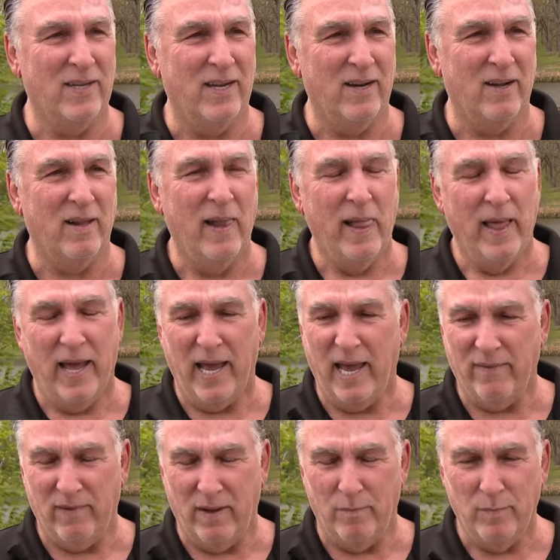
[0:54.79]
You know, I
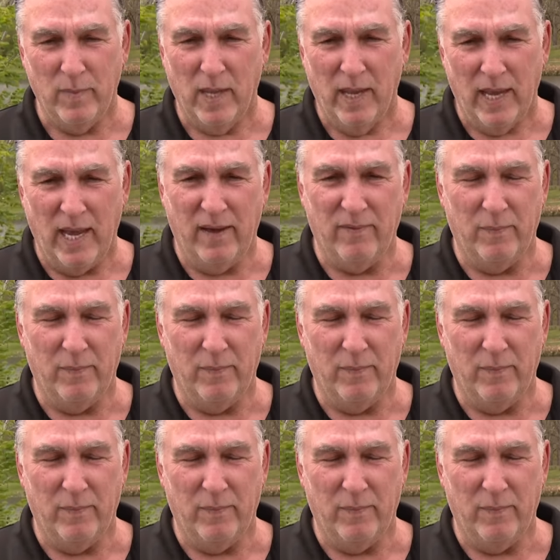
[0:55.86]
have a I have